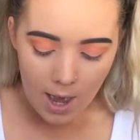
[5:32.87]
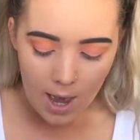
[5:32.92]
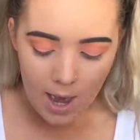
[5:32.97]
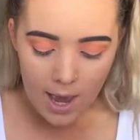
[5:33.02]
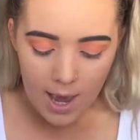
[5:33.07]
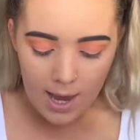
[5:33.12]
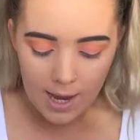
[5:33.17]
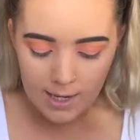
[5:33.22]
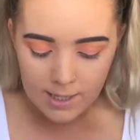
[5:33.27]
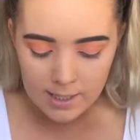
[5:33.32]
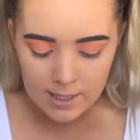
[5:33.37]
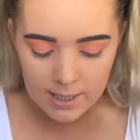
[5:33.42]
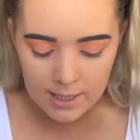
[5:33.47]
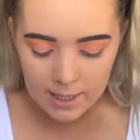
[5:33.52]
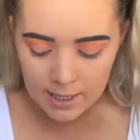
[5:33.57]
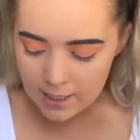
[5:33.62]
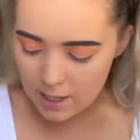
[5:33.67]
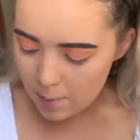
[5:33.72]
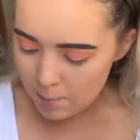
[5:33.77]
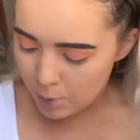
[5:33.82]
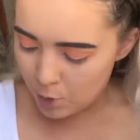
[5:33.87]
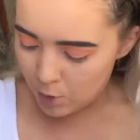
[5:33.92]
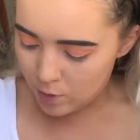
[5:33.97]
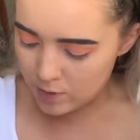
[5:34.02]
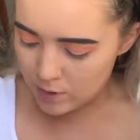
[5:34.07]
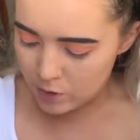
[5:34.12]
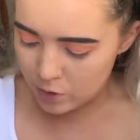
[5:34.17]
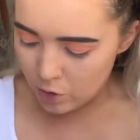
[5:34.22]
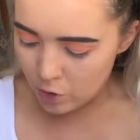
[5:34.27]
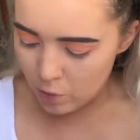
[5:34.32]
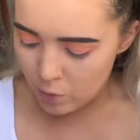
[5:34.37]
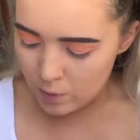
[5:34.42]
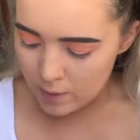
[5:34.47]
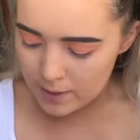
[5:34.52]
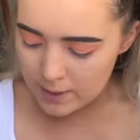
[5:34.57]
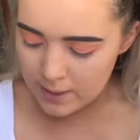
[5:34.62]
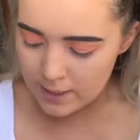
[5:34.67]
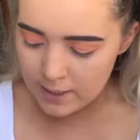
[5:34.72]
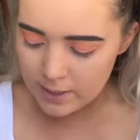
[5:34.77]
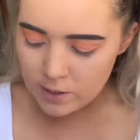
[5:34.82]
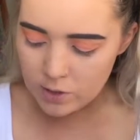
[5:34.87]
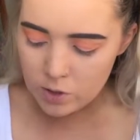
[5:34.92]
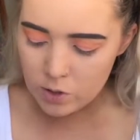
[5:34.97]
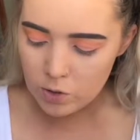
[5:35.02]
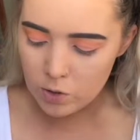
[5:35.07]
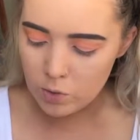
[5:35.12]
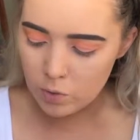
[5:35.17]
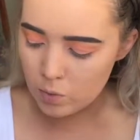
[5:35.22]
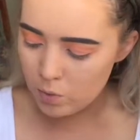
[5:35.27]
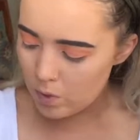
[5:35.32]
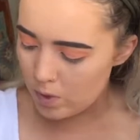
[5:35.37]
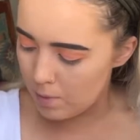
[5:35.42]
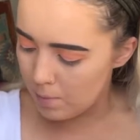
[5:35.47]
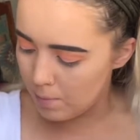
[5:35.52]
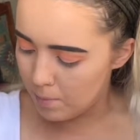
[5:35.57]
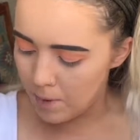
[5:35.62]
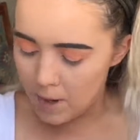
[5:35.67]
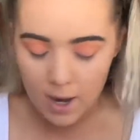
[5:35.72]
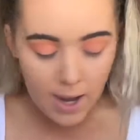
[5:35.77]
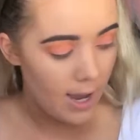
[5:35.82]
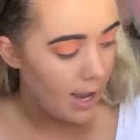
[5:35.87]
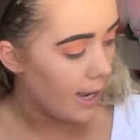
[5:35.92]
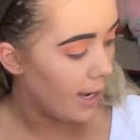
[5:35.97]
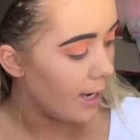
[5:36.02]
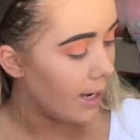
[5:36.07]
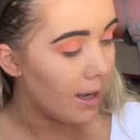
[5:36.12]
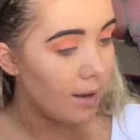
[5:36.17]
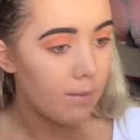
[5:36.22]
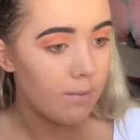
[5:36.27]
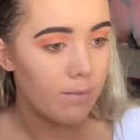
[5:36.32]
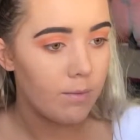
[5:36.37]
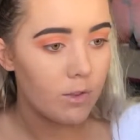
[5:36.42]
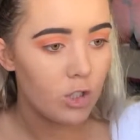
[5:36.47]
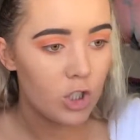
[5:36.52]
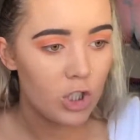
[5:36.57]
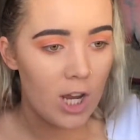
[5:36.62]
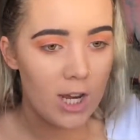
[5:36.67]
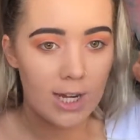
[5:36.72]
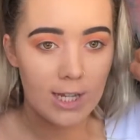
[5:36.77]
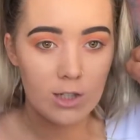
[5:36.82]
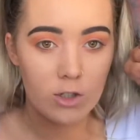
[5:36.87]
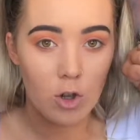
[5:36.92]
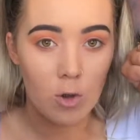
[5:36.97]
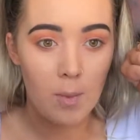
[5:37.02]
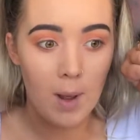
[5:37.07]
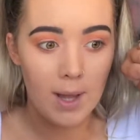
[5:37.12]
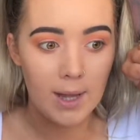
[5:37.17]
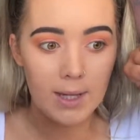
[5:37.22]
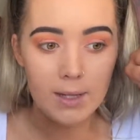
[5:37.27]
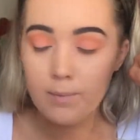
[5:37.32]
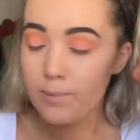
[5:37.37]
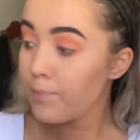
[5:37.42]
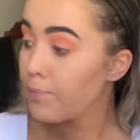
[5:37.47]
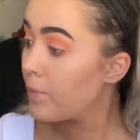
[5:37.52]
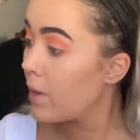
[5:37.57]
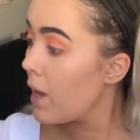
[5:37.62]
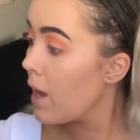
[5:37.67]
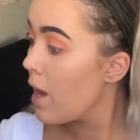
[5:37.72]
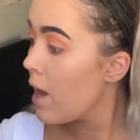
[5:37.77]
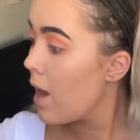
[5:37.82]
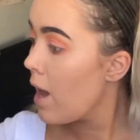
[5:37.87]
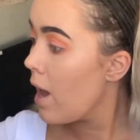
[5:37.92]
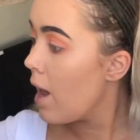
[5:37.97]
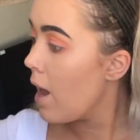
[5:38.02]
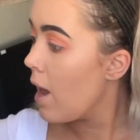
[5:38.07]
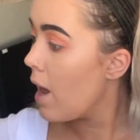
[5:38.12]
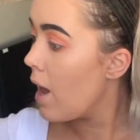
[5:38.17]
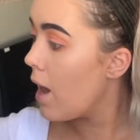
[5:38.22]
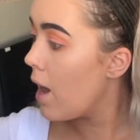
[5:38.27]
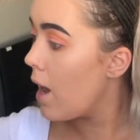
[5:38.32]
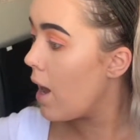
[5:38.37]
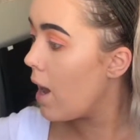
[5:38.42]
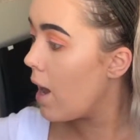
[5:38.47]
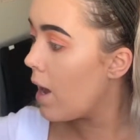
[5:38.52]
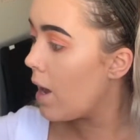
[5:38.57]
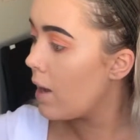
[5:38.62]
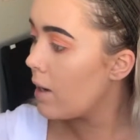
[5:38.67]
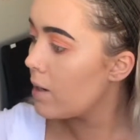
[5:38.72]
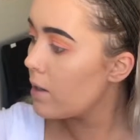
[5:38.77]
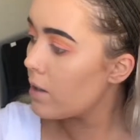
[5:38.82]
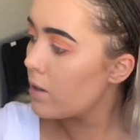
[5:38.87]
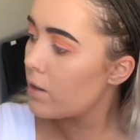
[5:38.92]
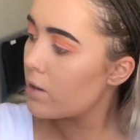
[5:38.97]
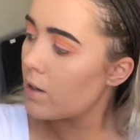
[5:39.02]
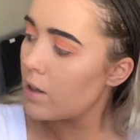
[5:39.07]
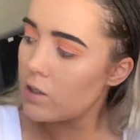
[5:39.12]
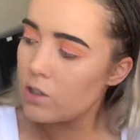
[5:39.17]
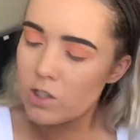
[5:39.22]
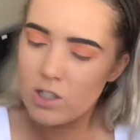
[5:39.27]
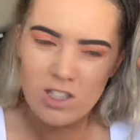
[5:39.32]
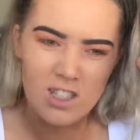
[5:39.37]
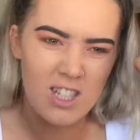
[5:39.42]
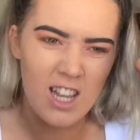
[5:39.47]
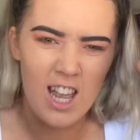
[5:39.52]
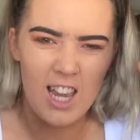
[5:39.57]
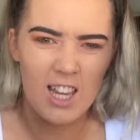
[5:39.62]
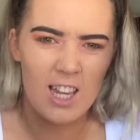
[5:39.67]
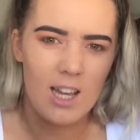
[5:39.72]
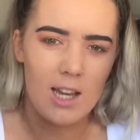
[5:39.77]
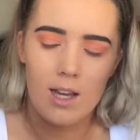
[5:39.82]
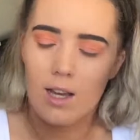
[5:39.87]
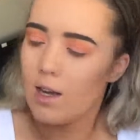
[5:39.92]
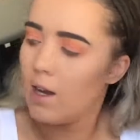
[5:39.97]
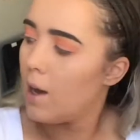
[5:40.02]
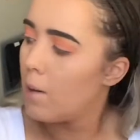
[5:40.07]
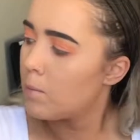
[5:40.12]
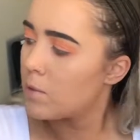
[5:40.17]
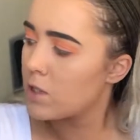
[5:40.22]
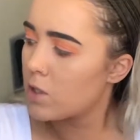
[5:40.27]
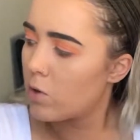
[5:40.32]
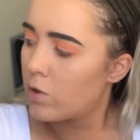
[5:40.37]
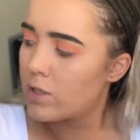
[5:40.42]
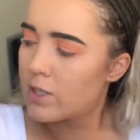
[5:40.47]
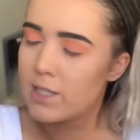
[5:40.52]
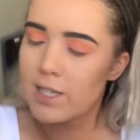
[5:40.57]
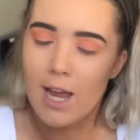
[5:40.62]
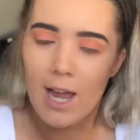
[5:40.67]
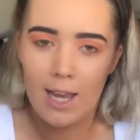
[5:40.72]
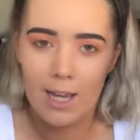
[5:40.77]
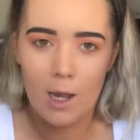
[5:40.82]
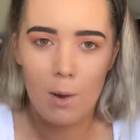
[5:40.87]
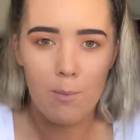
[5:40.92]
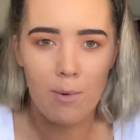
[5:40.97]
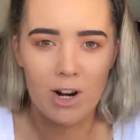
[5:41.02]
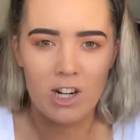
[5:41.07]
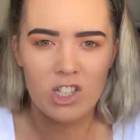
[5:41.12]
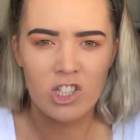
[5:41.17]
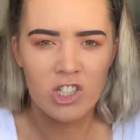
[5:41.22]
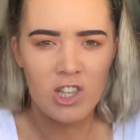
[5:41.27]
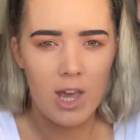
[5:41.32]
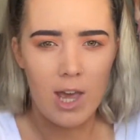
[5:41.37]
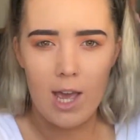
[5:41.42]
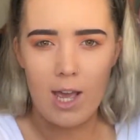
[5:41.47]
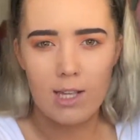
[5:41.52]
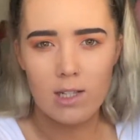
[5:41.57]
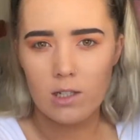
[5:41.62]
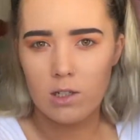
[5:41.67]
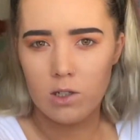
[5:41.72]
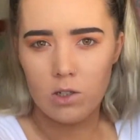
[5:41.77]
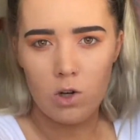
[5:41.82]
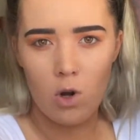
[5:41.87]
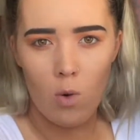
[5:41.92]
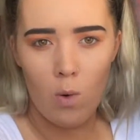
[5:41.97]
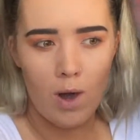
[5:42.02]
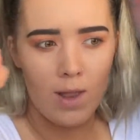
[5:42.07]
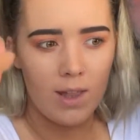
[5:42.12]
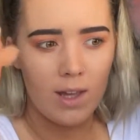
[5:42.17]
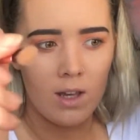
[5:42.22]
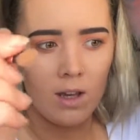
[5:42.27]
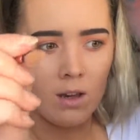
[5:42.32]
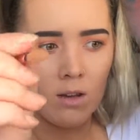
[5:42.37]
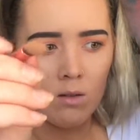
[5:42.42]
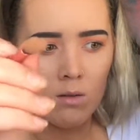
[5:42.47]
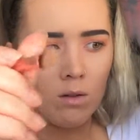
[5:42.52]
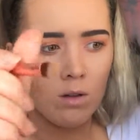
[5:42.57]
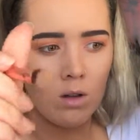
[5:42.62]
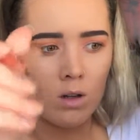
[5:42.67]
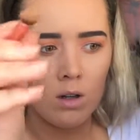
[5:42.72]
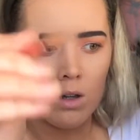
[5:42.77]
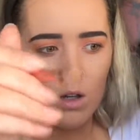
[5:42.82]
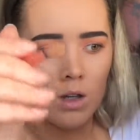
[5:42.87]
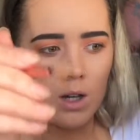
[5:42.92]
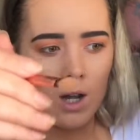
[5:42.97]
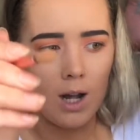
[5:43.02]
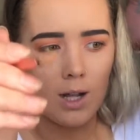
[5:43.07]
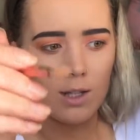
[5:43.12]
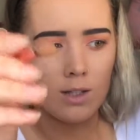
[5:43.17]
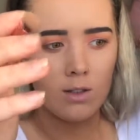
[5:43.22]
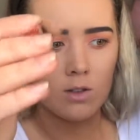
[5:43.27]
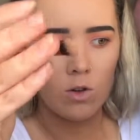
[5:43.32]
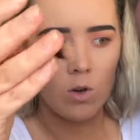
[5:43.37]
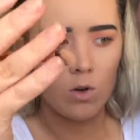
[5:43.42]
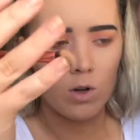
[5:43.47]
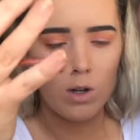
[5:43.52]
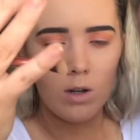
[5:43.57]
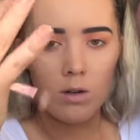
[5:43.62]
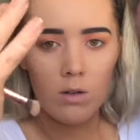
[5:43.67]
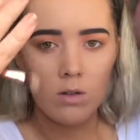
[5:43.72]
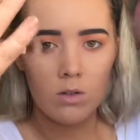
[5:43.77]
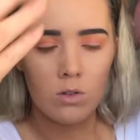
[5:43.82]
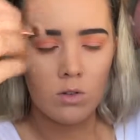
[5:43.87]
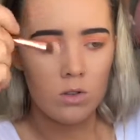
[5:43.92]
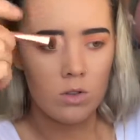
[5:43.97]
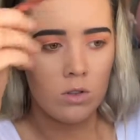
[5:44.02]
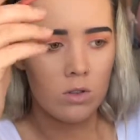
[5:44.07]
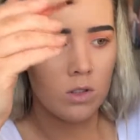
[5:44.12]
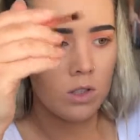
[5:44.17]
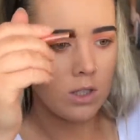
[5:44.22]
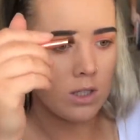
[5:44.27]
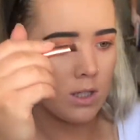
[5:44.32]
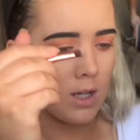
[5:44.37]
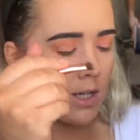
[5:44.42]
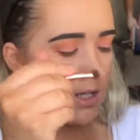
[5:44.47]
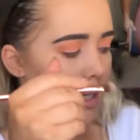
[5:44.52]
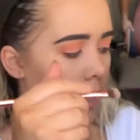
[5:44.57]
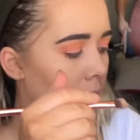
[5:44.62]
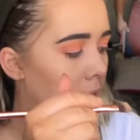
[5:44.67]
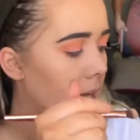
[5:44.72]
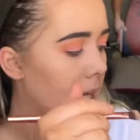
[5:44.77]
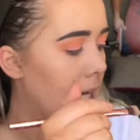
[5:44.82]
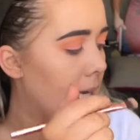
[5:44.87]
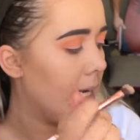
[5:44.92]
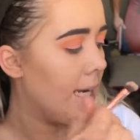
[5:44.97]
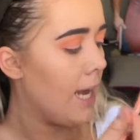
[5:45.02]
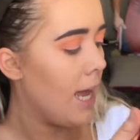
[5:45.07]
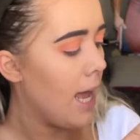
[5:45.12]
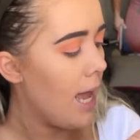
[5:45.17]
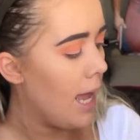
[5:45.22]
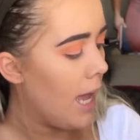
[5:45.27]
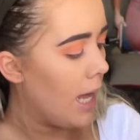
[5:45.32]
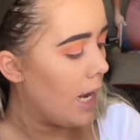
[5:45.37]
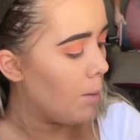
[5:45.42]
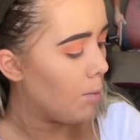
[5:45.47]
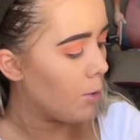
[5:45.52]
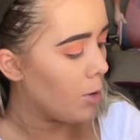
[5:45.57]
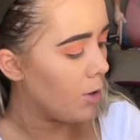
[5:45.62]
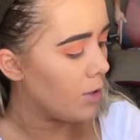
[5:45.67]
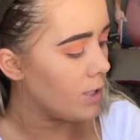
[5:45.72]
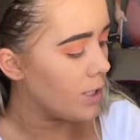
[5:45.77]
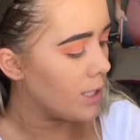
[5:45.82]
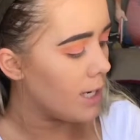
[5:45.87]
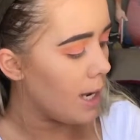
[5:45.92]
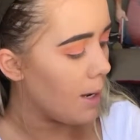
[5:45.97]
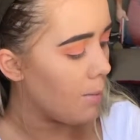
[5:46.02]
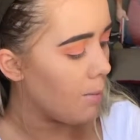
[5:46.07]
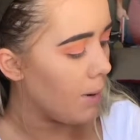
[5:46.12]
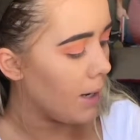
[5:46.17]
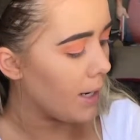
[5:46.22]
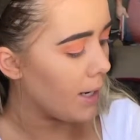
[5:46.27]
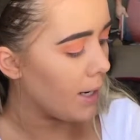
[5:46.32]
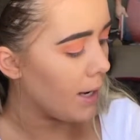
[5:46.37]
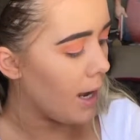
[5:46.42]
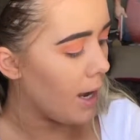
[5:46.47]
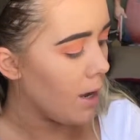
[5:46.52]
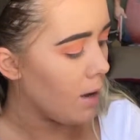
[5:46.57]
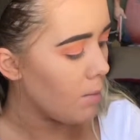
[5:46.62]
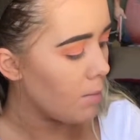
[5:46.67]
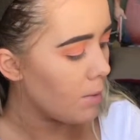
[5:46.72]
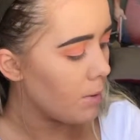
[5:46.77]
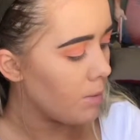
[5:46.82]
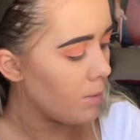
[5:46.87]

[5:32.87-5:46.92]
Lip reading: And then I'm going to go into my Sheenexo palette and I'm just going to take a brush that has no other colours on it, just nice and clean, and I'm going to take Buttercup